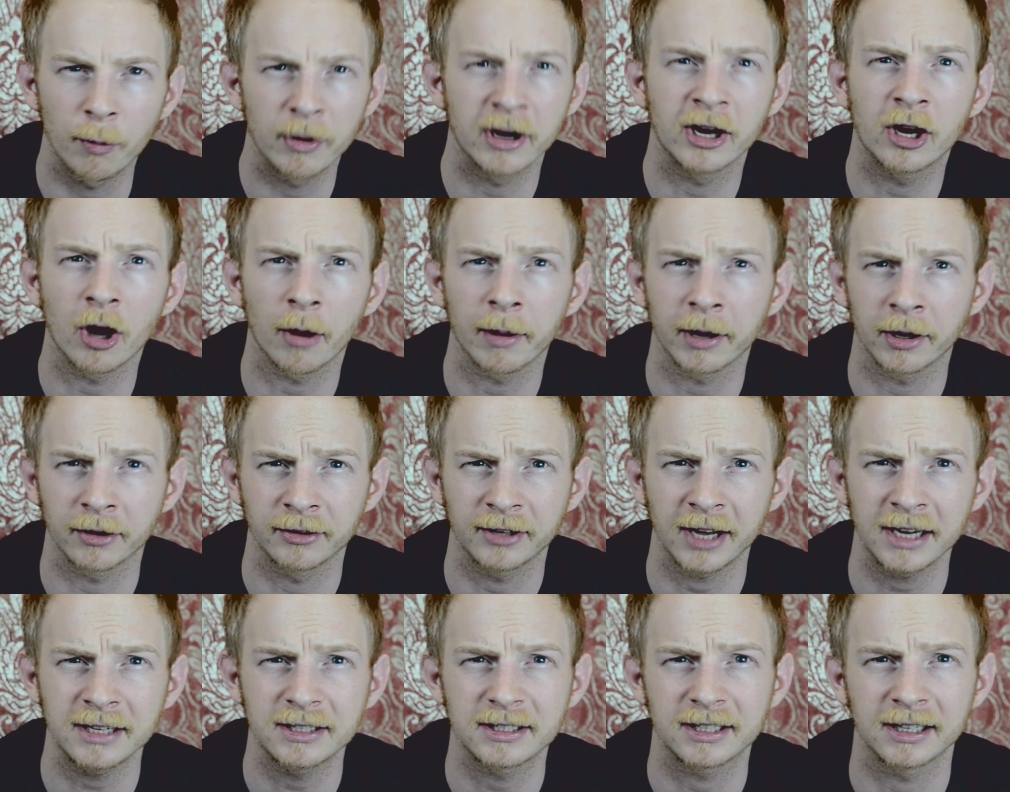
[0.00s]
we're going on
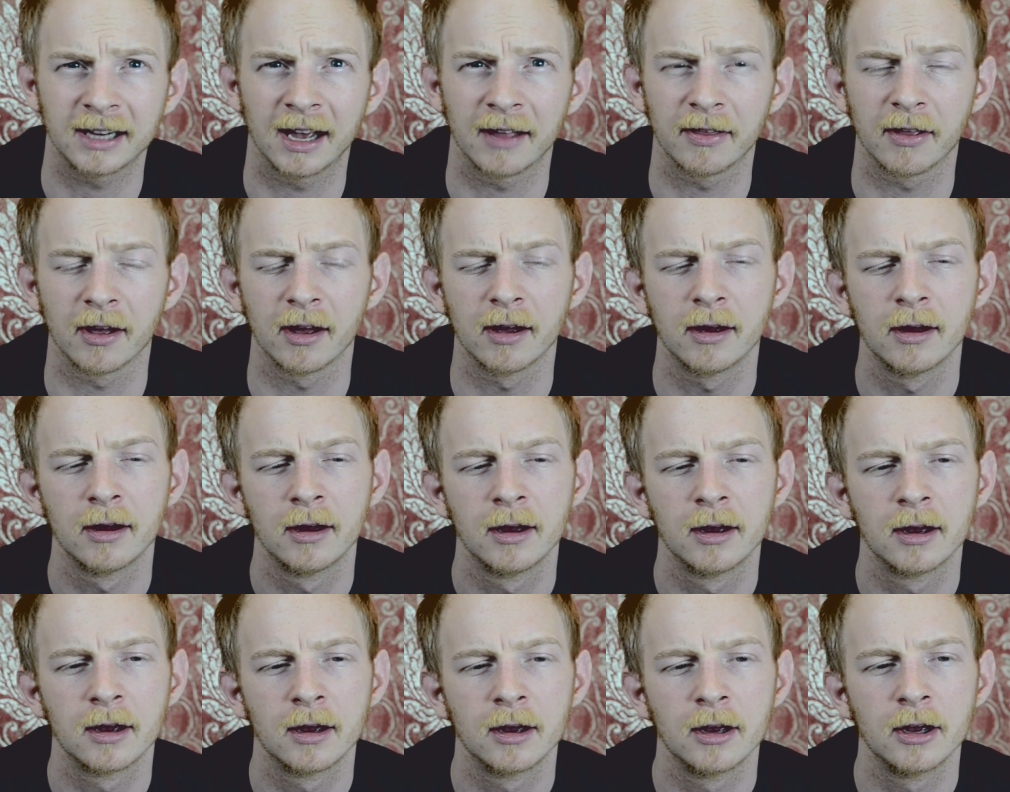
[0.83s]
dates together,
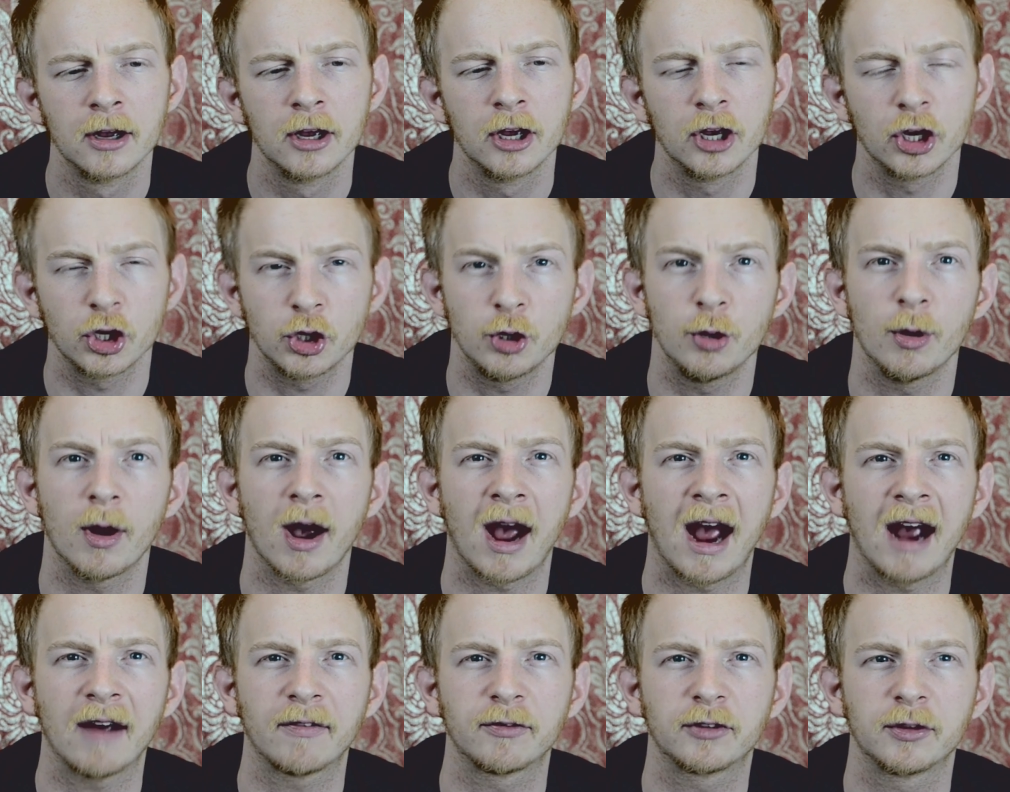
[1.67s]
you
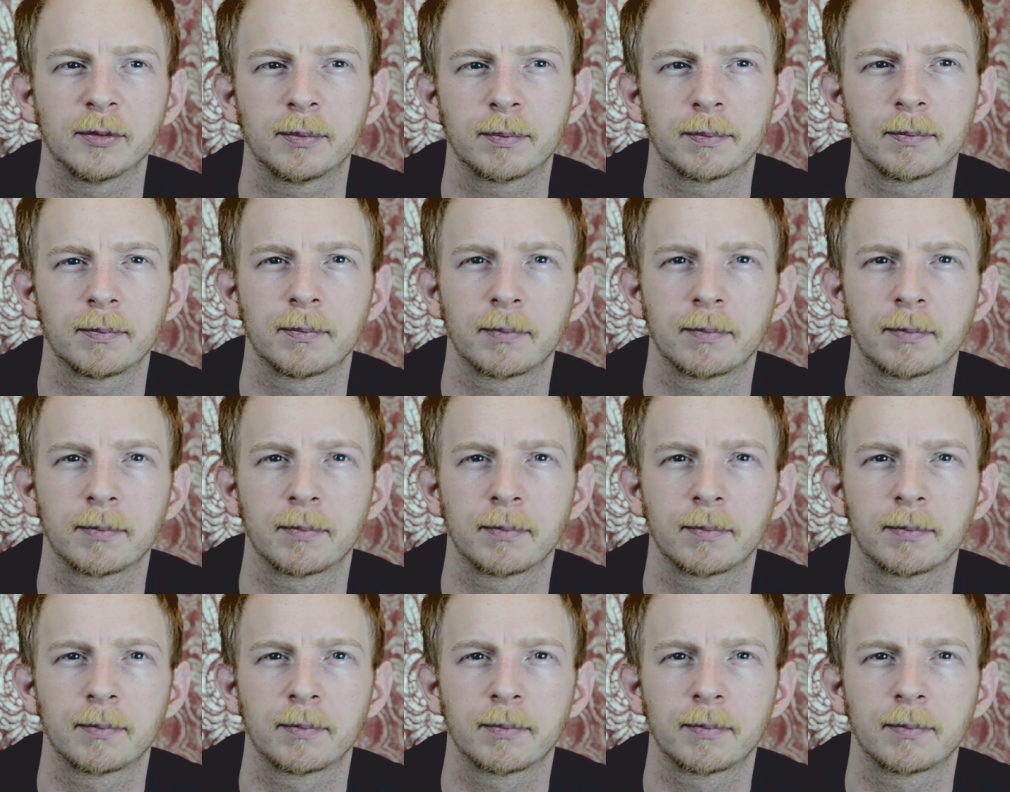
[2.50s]
have to